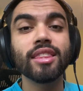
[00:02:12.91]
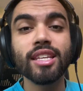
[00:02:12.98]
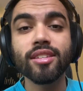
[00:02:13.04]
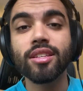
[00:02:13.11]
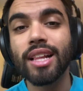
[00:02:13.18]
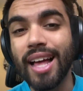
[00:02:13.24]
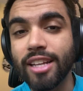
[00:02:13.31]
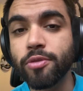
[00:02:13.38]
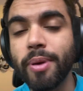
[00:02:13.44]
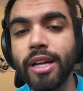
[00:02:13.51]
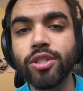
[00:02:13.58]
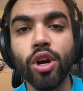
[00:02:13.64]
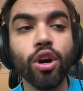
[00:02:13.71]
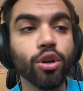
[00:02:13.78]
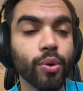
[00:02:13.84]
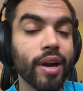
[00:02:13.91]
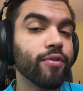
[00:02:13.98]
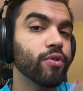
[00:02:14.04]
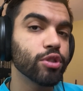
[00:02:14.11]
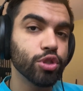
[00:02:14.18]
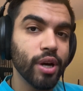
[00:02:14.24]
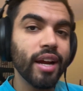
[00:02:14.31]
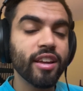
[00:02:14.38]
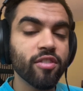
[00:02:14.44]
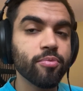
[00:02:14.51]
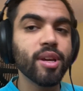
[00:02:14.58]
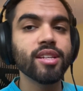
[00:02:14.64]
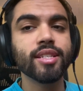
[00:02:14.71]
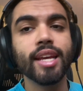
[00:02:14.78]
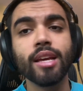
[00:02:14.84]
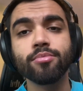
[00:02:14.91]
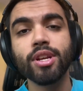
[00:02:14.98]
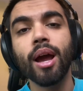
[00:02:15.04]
these glass pads are great for tracking FPS games,